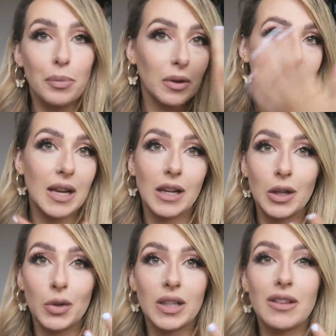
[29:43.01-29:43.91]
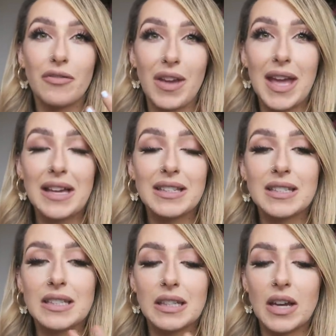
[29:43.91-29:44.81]
but including the
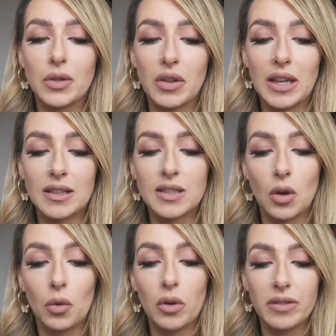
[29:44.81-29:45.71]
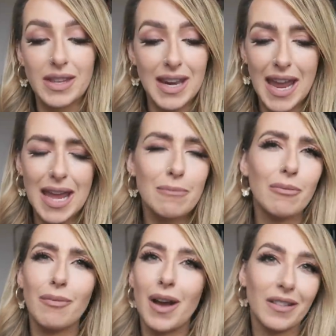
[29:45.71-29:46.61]
face, I don't think so the
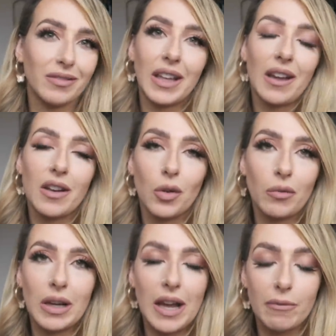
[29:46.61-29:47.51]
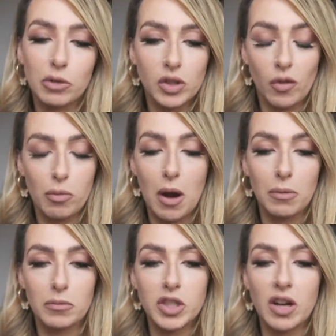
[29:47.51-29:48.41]
name, I like I don't really have much of a
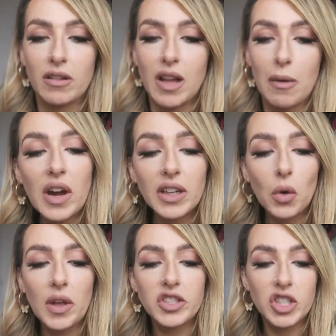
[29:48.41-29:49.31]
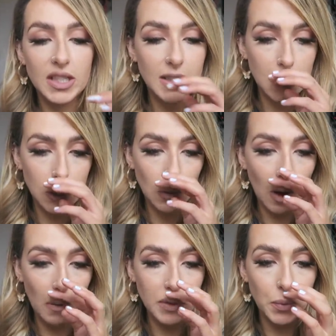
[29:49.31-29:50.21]
problem sharing that. Final question is, did you
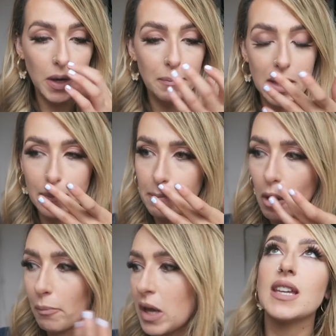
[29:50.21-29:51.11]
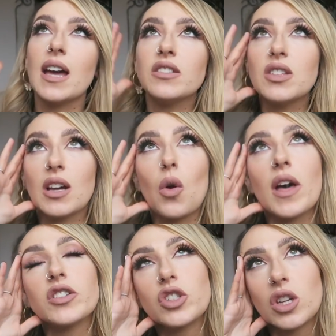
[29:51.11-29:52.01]
always want to be a mum? To answer that
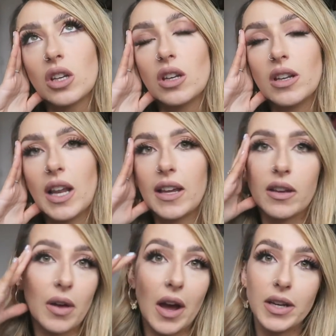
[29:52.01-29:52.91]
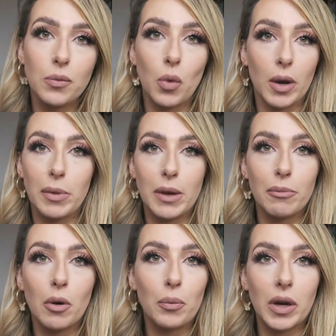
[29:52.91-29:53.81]
question, like I didn't want to be a
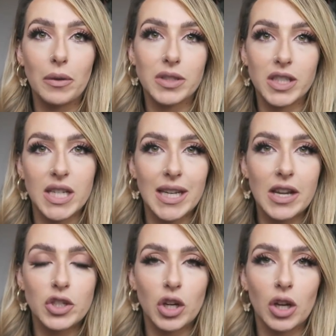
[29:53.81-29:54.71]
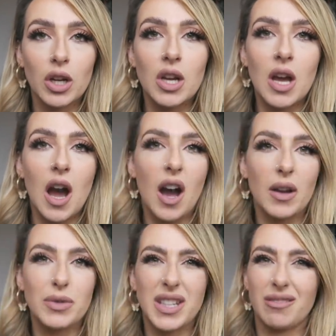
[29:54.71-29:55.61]
mum when I was a teenager.
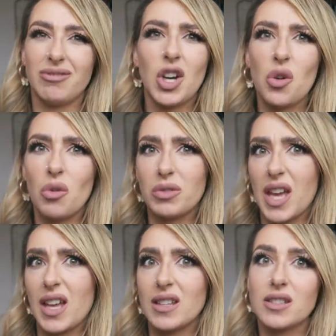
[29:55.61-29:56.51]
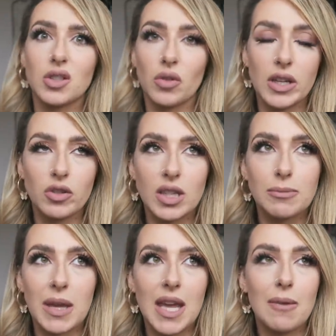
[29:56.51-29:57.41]
I was like, no, kids don't
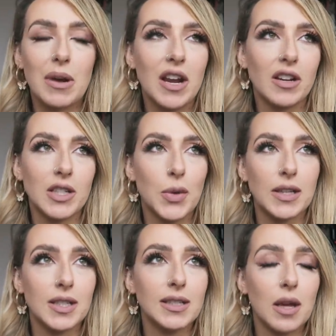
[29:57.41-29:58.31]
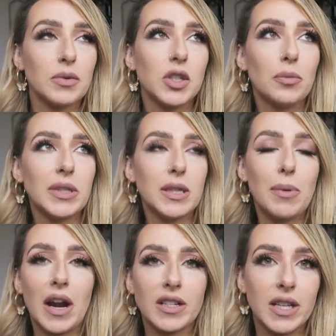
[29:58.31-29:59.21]
interest me. In my early 20s, I was too busy
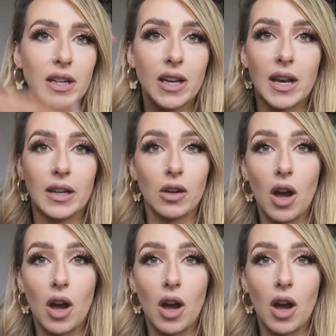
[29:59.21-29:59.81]
partying and in